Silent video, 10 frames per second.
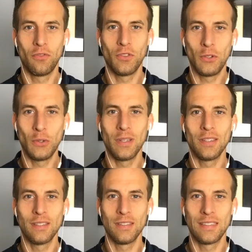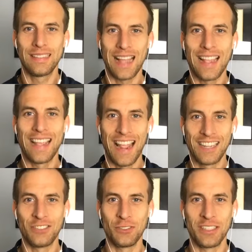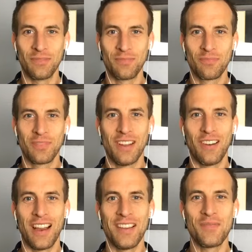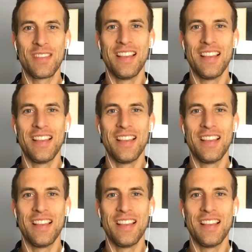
food psychiatry, all right?